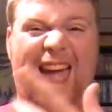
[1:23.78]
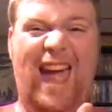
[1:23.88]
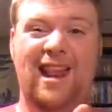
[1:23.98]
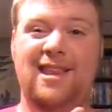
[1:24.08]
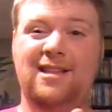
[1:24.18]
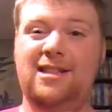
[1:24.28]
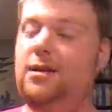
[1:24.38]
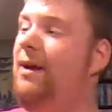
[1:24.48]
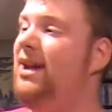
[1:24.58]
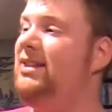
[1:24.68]
And this is a
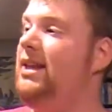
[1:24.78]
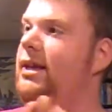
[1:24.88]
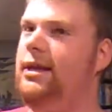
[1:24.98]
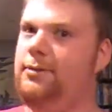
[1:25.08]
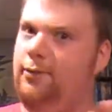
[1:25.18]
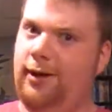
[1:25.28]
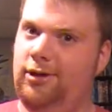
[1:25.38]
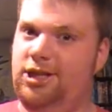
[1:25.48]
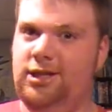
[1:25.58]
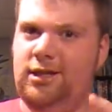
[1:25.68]
box, and it is pretty
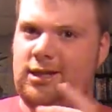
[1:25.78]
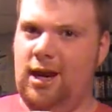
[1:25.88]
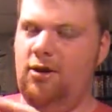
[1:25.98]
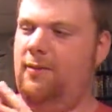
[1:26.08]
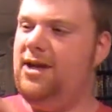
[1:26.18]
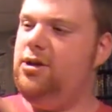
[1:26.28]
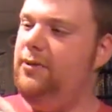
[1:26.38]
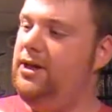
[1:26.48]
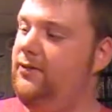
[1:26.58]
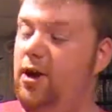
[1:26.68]
much just standard
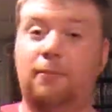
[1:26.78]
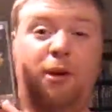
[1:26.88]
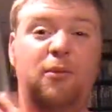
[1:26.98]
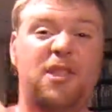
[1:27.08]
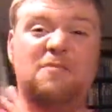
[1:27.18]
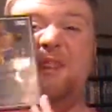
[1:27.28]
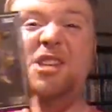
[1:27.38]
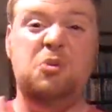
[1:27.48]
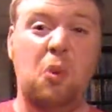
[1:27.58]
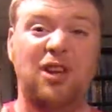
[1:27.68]
Masterpiece fare, but with the
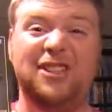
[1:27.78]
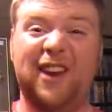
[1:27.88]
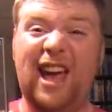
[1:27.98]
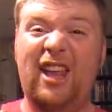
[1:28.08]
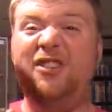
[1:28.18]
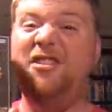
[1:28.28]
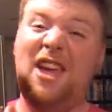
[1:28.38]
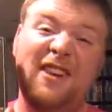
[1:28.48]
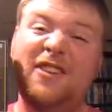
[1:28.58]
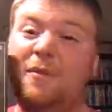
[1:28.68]
Beast Wars flash, so
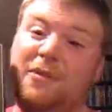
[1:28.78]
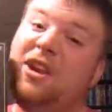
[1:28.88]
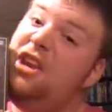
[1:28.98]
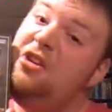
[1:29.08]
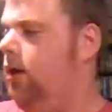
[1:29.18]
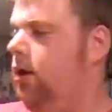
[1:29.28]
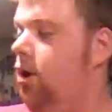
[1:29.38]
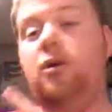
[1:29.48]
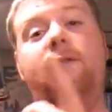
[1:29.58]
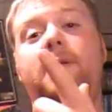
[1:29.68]
there's something new.
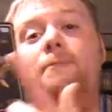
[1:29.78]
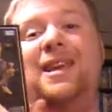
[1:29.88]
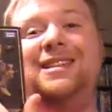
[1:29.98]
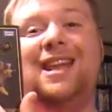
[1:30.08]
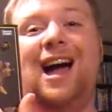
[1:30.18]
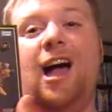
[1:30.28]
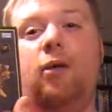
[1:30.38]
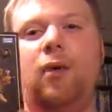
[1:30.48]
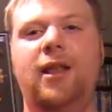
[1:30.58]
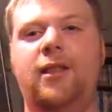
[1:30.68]
You have the Beast Eye
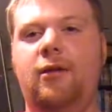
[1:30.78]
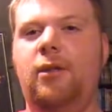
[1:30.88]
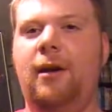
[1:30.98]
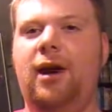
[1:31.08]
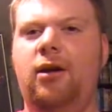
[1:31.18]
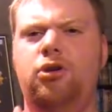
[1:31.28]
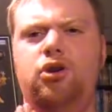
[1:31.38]
right there in the background.